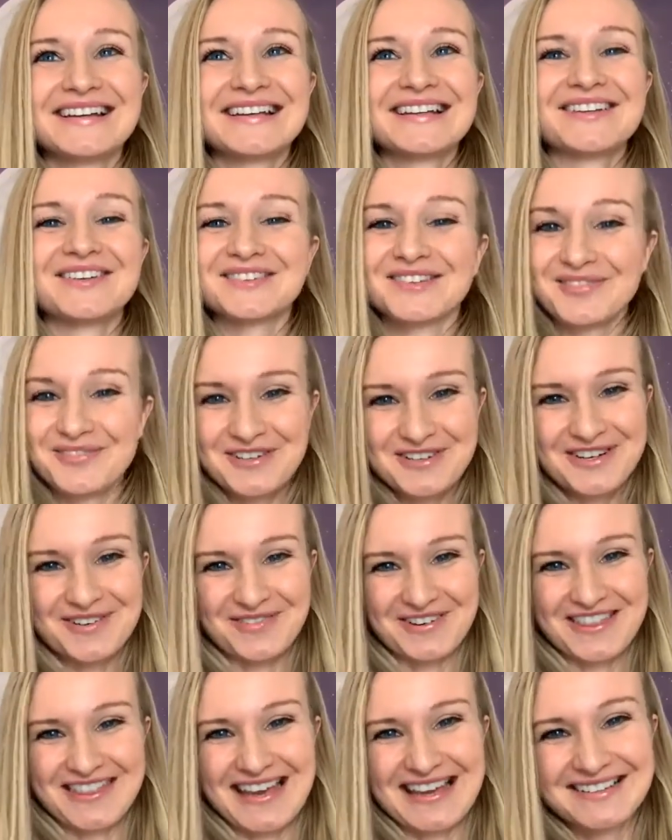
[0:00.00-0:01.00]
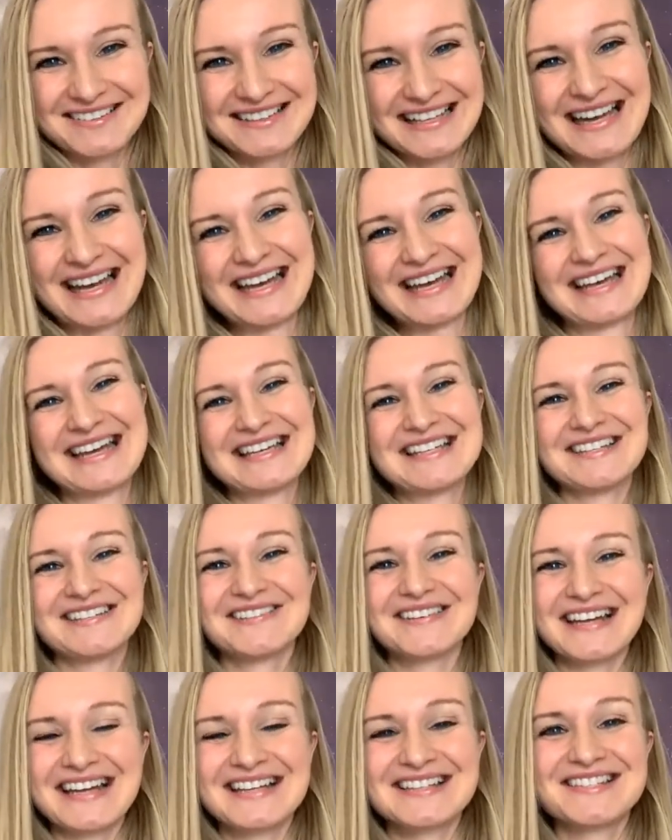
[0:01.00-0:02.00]
there's a few different things you
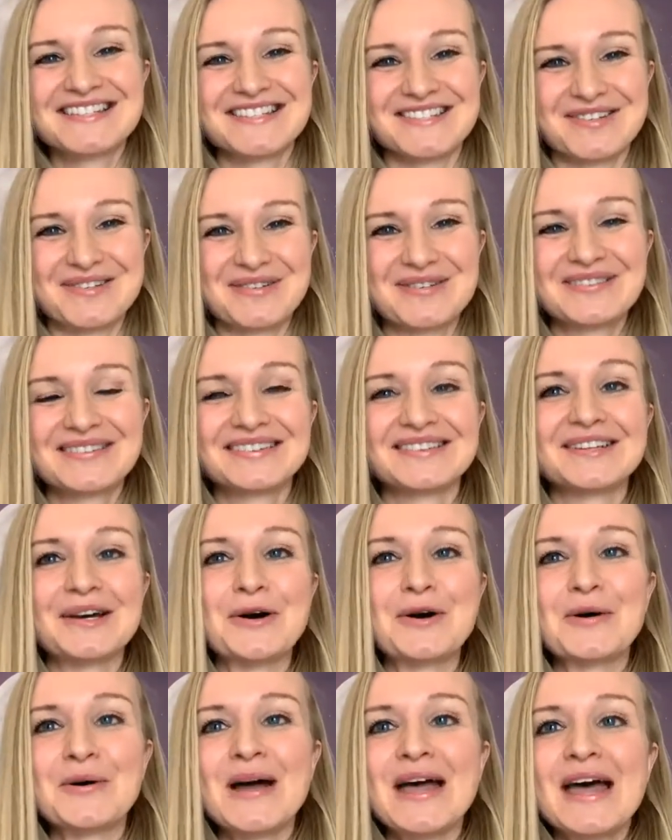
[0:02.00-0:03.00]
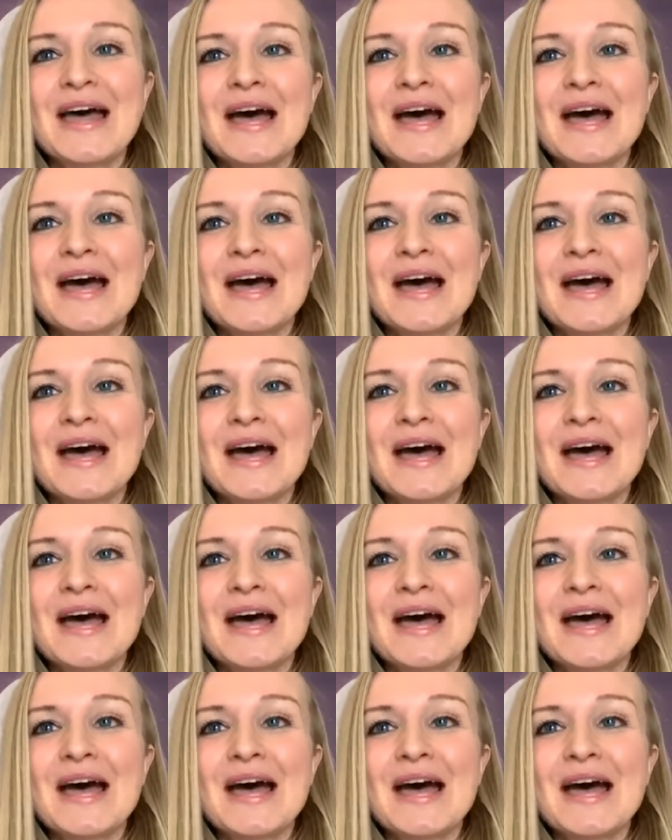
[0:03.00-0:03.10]
can do. So